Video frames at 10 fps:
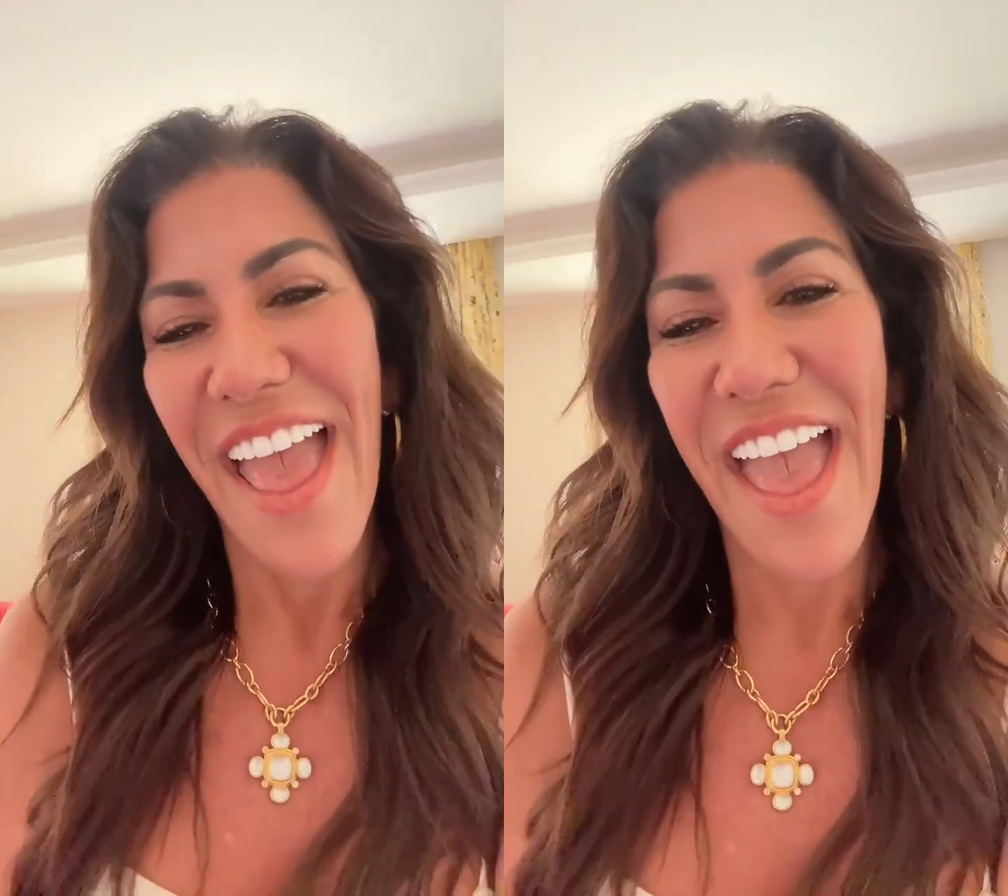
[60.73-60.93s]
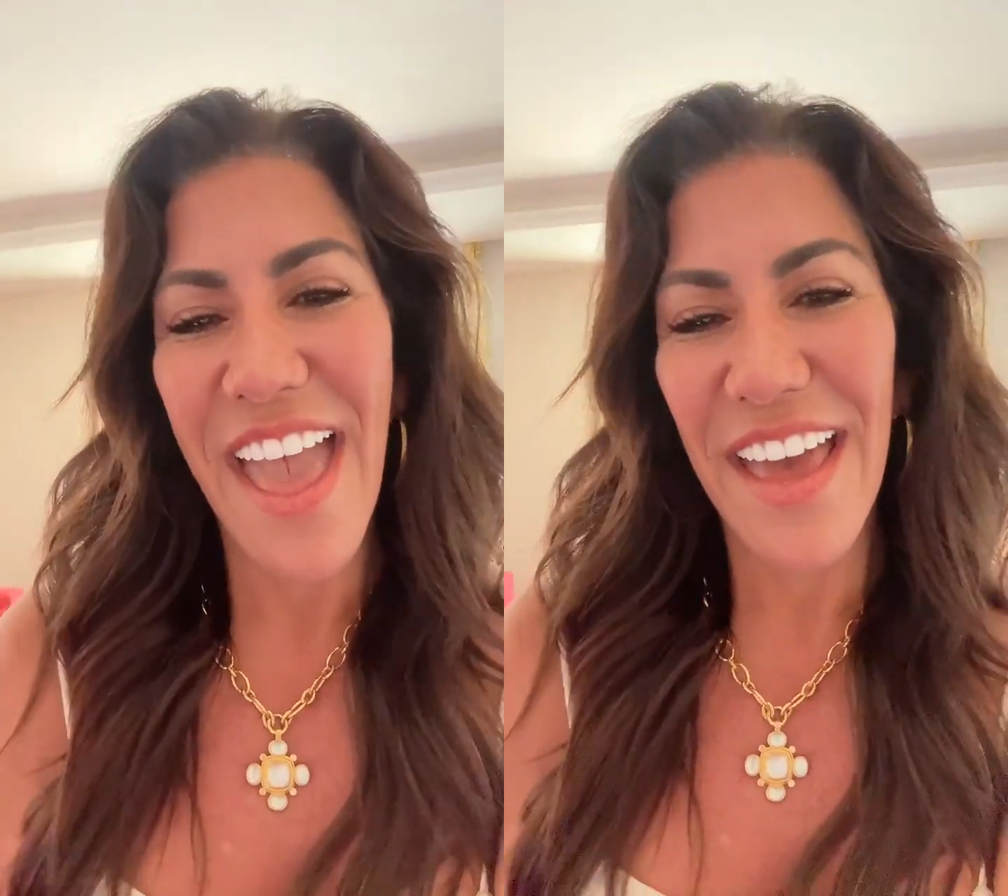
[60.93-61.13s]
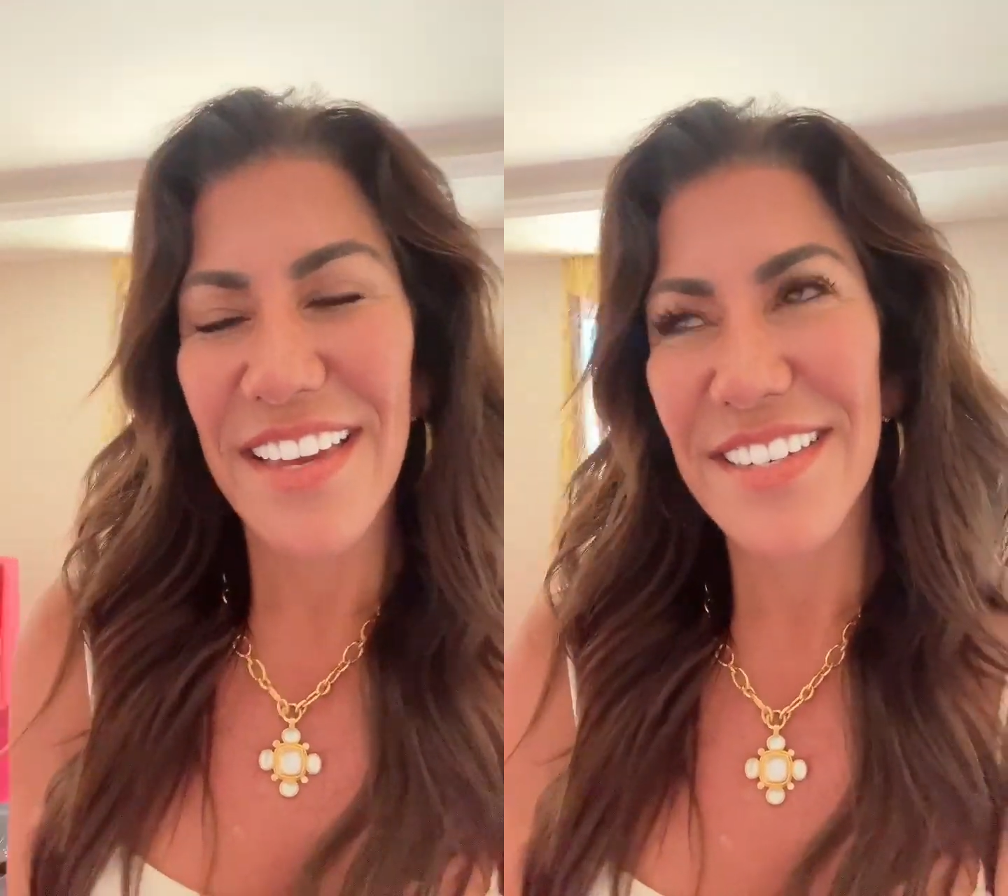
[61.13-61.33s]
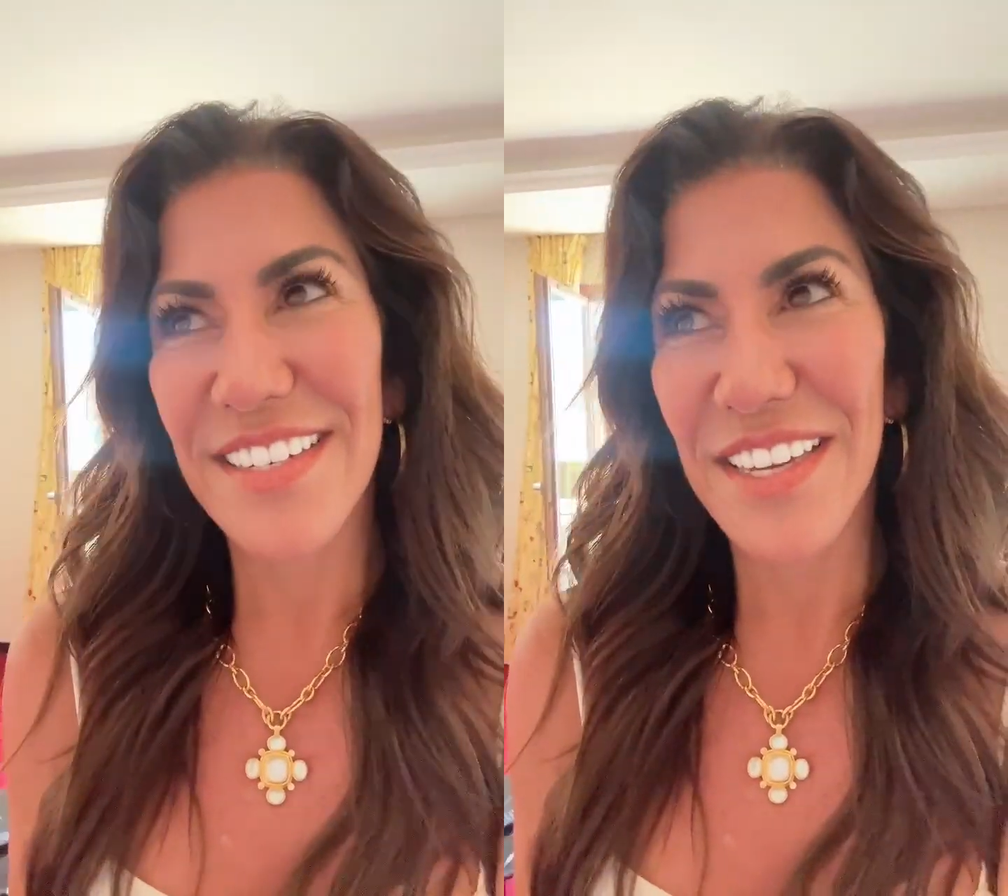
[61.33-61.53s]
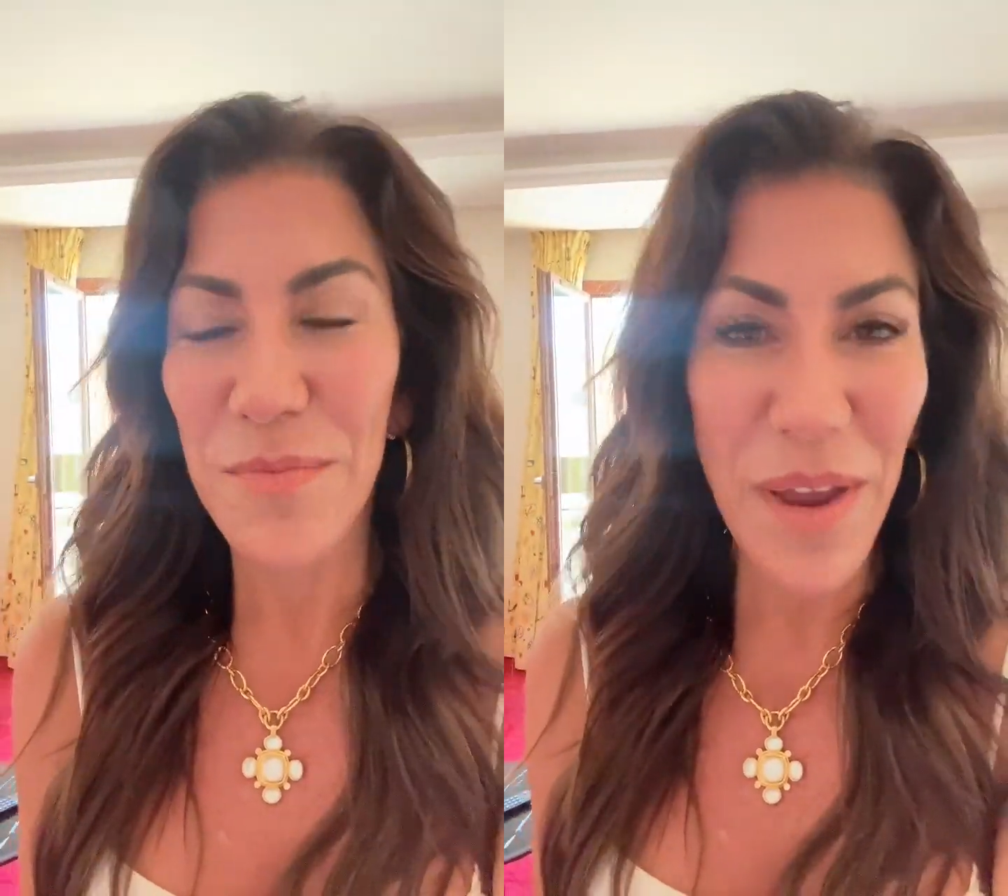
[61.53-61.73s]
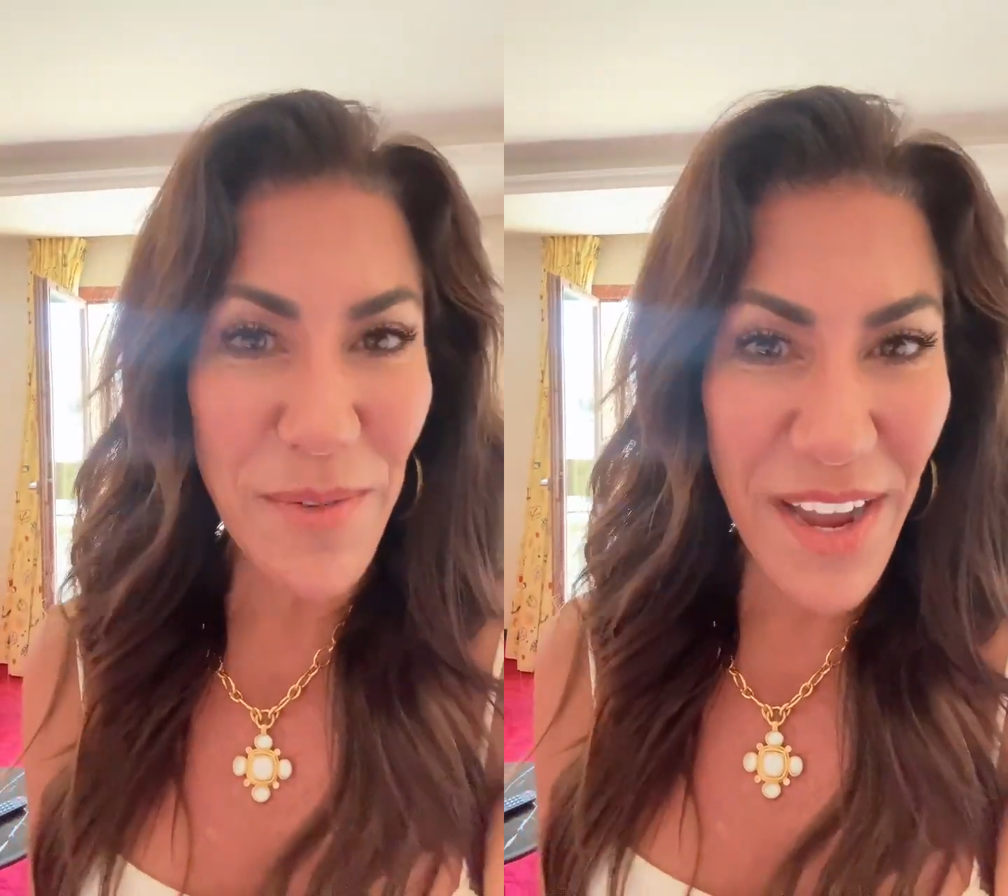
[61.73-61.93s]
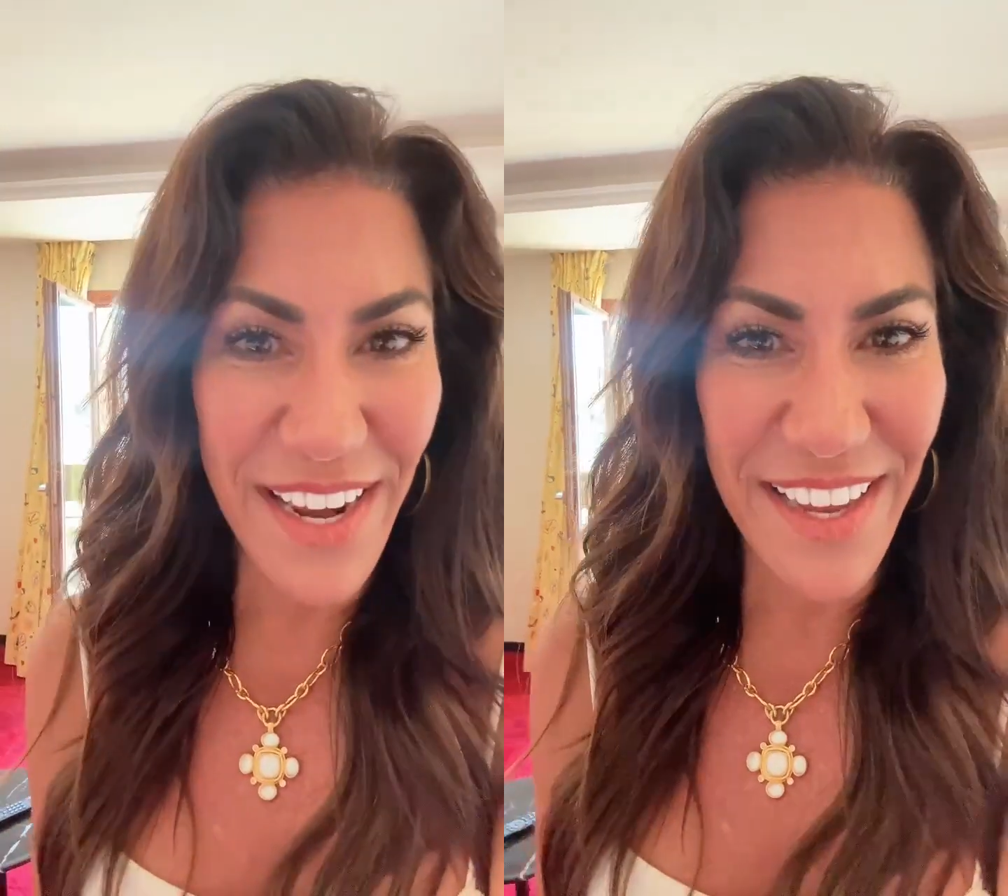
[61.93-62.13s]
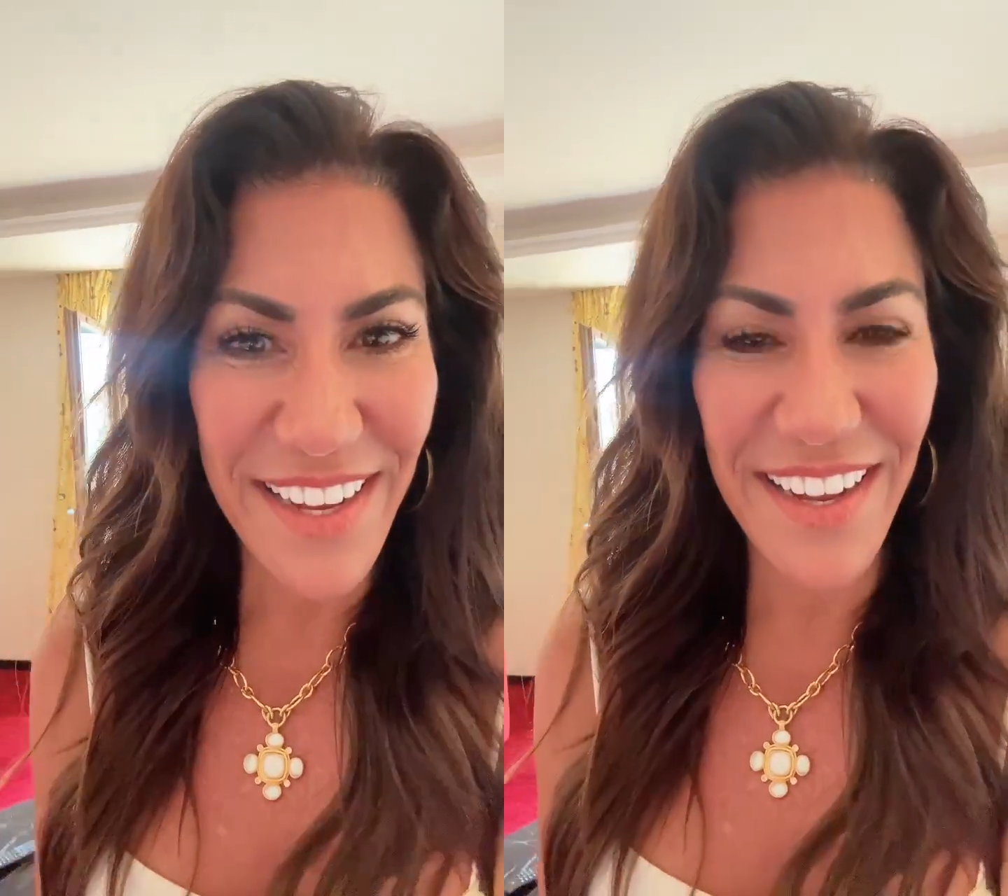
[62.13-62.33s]
And in my
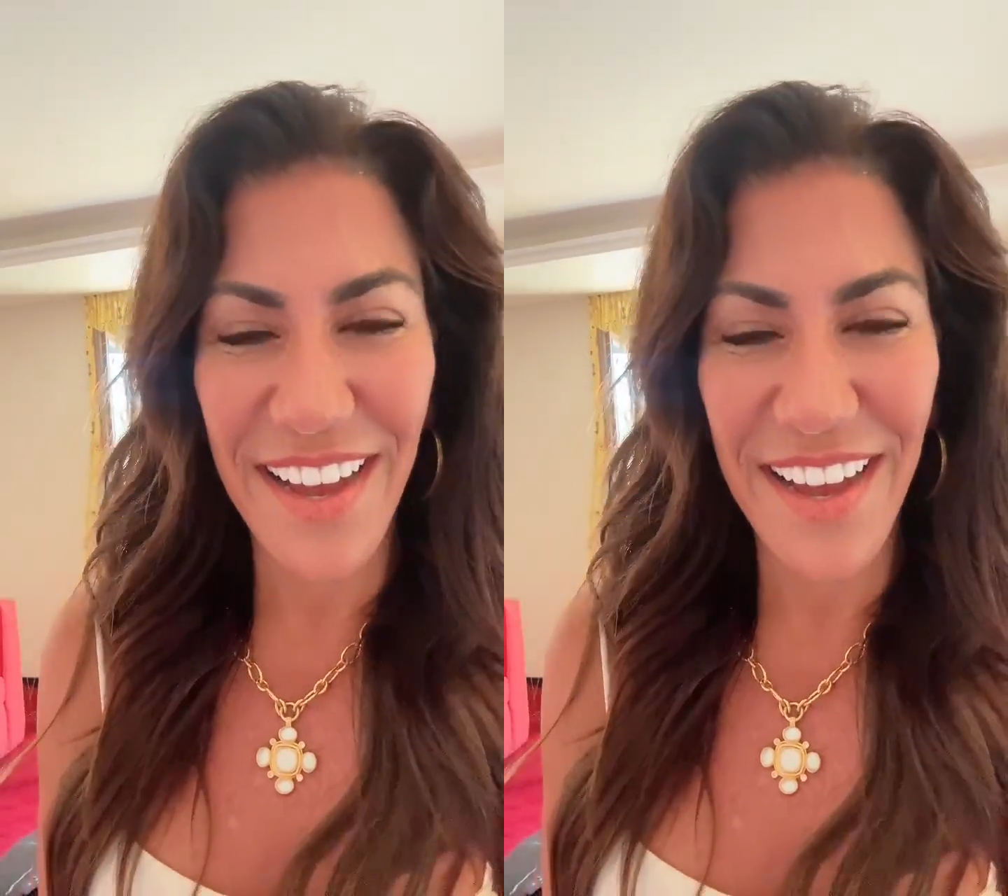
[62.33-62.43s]
writing,